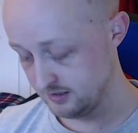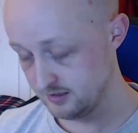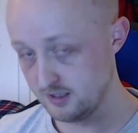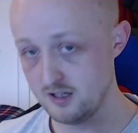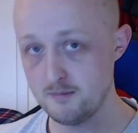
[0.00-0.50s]

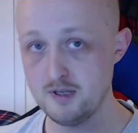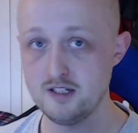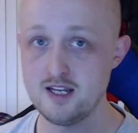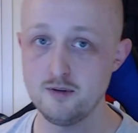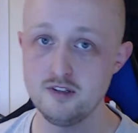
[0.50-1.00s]

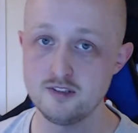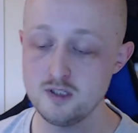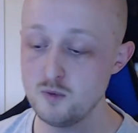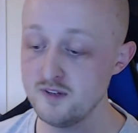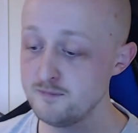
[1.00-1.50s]
Now, there's only
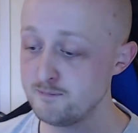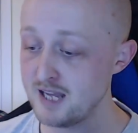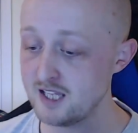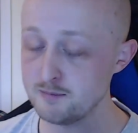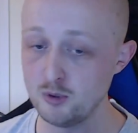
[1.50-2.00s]
one
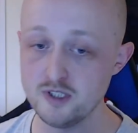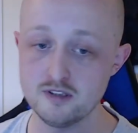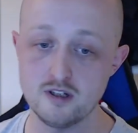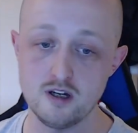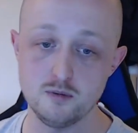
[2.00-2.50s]
bad point that
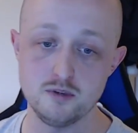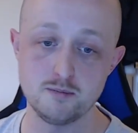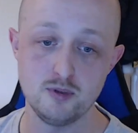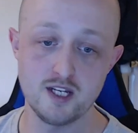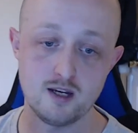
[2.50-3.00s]
I would
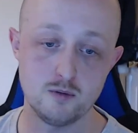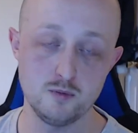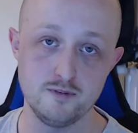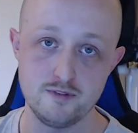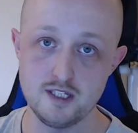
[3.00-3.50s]
point out
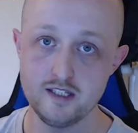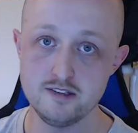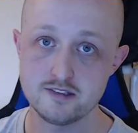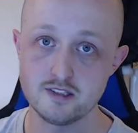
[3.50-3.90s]
with these,